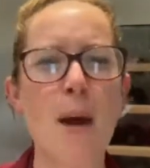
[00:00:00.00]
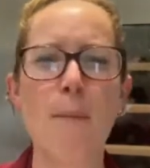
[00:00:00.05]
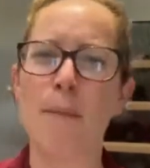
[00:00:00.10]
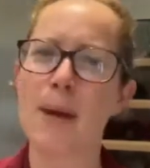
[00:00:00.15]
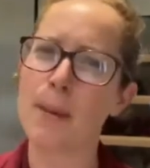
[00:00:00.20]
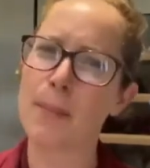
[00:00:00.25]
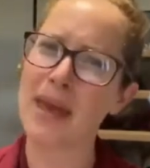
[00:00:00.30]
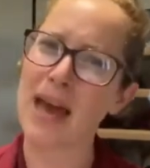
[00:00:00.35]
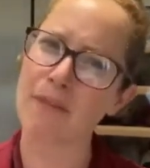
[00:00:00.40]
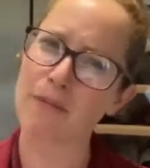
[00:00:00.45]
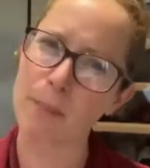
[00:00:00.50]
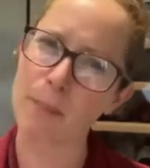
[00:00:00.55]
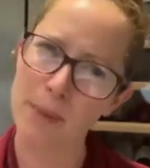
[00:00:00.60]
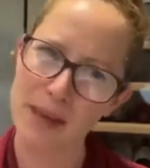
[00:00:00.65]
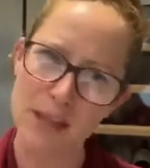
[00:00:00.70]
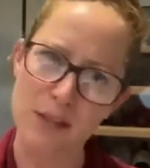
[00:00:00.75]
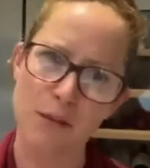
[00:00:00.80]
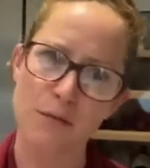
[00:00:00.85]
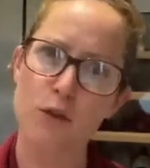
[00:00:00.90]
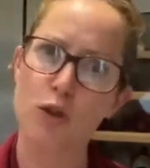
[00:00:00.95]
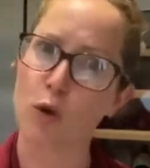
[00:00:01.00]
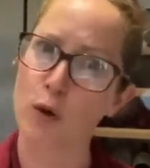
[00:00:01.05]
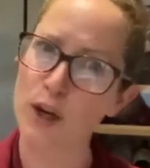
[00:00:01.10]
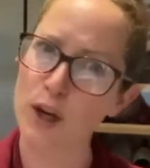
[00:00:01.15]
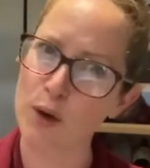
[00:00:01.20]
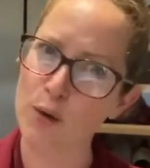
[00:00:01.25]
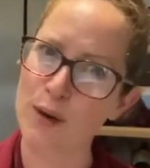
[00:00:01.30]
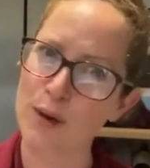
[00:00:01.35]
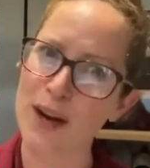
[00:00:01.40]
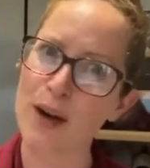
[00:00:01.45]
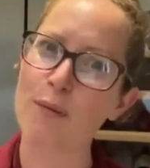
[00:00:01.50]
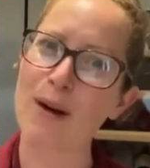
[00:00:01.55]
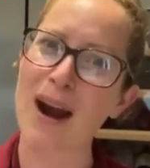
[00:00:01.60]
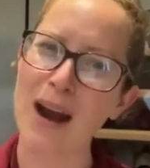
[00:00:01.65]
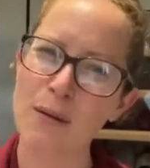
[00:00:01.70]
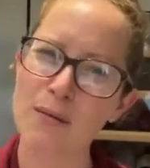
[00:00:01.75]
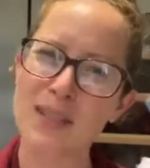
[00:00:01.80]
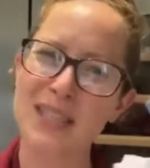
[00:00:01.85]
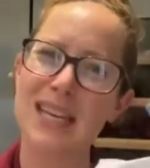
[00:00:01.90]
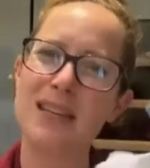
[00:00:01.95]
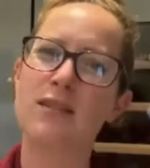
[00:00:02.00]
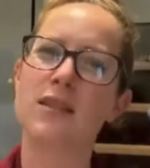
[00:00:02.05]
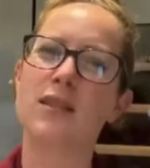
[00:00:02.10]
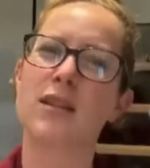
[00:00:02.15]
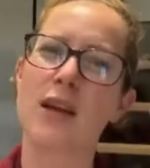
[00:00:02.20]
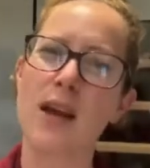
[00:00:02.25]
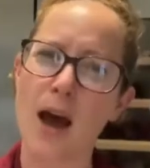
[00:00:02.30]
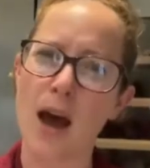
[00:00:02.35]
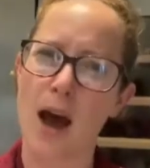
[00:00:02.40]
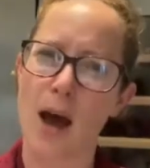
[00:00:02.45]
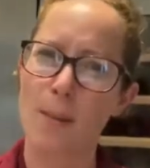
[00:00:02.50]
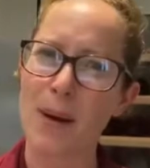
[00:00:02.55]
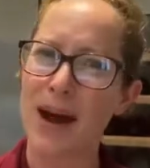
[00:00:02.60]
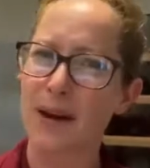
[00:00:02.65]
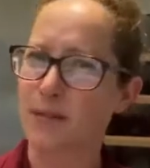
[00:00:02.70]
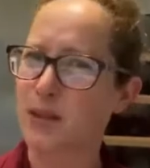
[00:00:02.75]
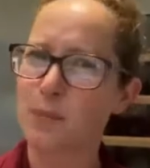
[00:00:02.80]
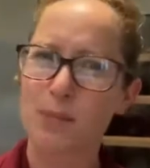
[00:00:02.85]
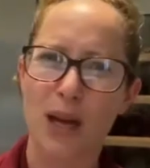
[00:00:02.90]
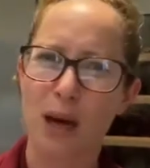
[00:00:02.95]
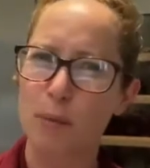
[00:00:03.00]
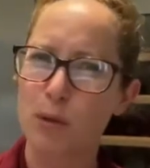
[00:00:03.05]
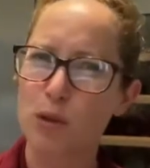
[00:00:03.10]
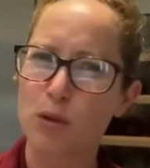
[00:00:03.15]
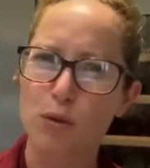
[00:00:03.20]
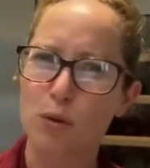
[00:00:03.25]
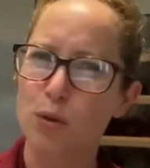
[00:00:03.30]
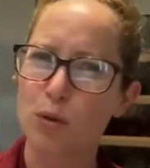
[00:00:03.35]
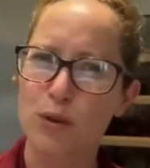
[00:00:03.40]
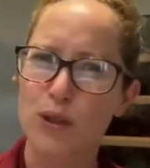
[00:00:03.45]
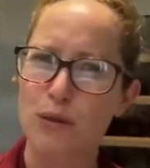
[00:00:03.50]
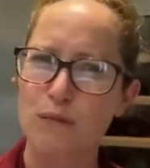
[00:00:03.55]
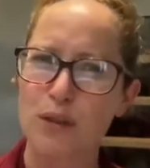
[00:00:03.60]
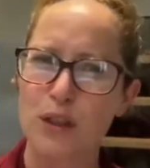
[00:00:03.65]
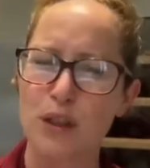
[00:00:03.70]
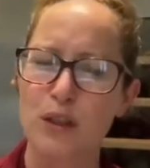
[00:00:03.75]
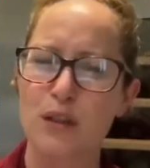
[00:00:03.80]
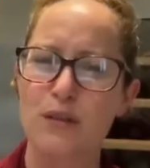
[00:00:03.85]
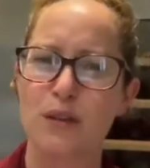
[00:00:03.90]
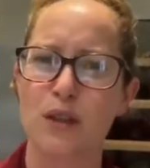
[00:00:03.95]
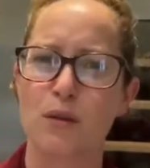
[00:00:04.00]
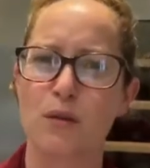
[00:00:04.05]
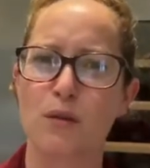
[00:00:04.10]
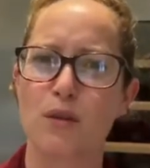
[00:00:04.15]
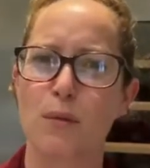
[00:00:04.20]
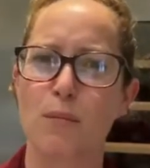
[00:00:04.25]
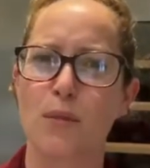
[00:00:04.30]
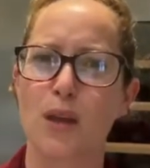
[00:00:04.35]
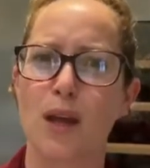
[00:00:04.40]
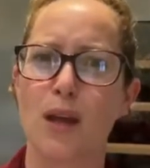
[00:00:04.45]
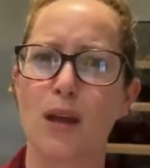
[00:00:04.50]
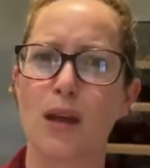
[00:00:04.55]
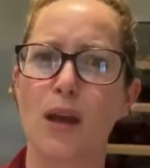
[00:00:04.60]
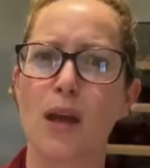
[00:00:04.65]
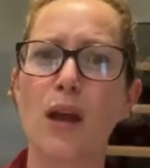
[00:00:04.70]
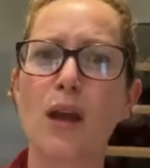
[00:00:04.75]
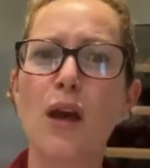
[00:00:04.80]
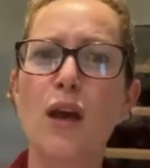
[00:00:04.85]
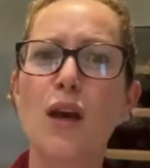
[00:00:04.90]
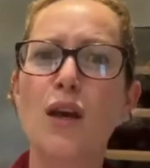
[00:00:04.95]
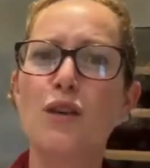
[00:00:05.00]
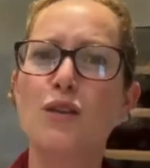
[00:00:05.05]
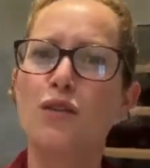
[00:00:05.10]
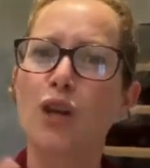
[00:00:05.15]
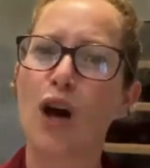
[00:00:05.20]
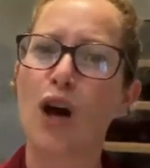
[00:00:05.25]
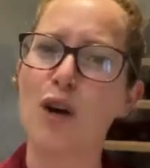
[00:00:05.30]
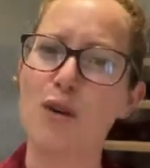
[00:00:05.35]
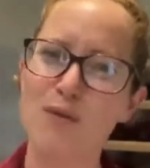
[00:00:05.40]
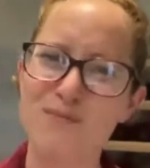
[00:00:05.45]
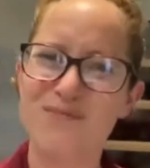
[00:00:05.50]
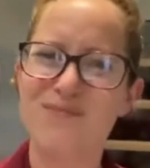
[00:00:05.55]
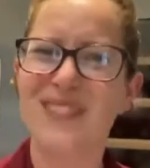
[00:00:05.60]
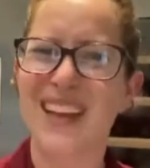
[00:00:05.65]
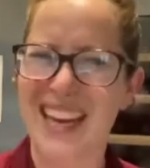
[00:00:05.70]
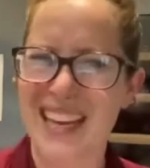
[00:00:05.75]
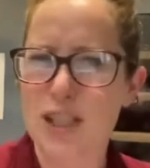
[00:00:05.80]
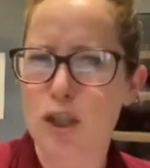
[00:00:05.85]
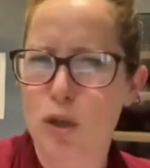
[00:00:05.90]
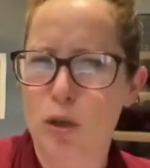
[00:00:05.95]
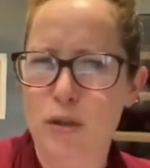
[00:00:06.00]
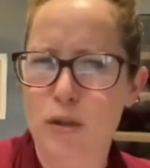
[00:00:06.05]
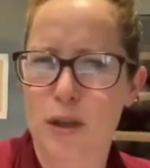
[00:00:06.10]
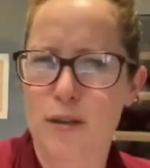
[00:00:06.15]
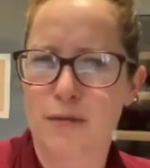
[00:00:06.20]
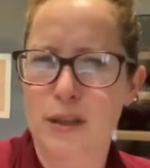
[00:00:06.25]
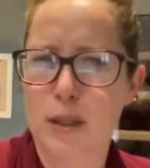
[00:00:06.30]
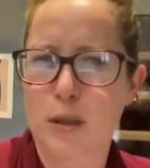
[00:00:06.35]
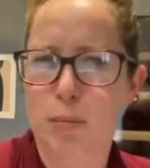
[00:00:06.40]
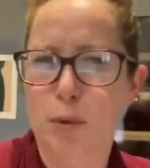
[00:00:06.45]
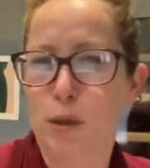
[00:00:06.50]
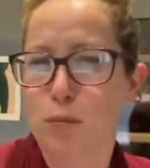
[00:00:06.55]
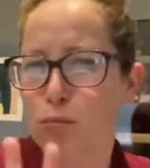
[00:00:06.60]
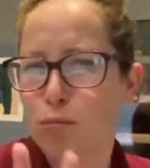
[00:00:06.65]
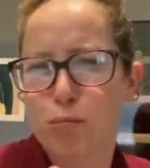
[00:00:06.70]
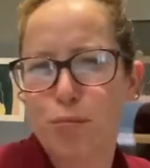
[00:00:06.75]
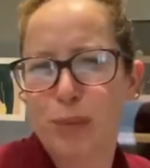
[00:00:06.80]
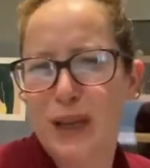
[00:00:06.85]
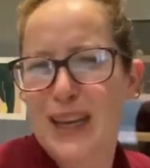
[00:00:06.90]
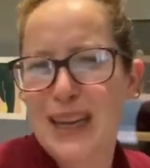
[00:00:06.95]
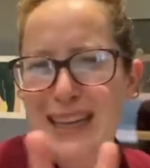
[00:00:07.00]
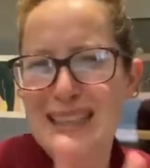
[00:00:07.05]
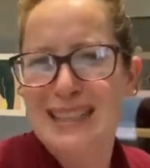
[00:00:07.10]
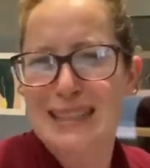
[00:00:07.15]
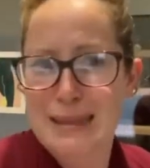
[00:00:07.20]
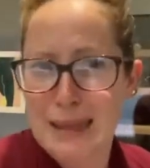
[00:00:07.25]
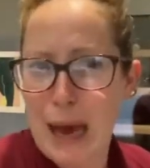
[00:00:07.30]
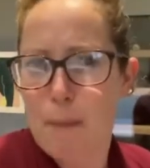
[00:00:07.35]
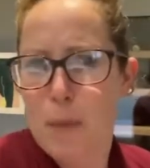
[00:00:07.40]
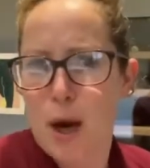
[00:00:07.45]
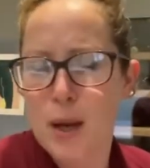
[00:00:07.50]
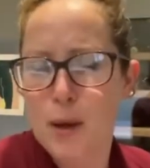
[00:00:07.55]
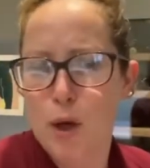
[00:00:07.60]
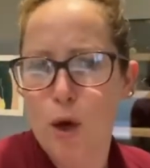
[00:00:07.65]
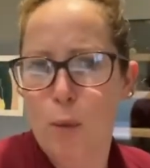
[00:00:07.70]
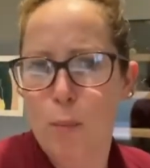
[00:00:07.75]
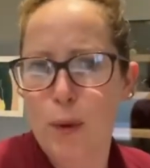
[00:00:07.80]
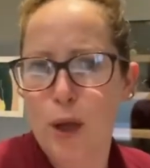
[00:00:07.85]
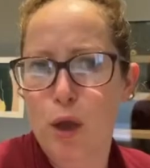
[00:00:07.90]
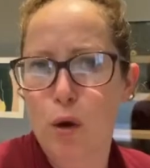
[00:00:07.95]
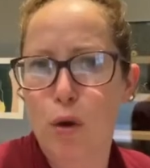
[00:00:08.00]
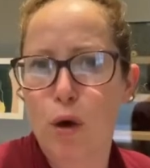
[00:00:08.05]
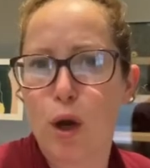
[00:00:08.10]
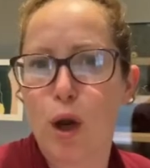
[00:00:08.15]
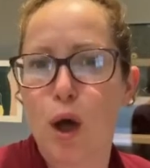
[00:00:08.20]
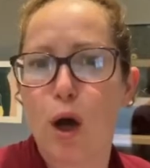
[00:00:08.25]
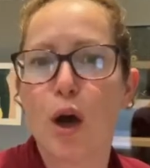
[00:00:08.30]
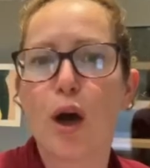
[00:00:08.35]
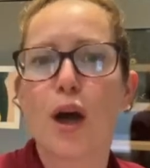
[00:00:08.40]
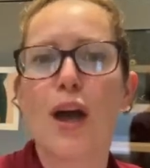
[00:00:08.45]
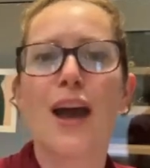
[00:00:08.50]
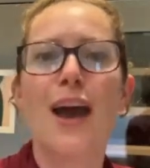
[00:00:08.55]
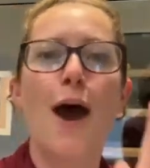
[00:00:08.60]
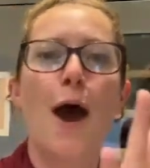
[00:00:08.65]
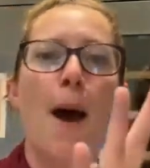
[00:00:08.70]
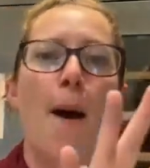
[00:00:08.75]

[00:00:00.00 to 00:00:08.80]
Maybe have a piece of joinery around it, have some cupboard doors in front of it or something, so it's not so visible, because that might not be your look.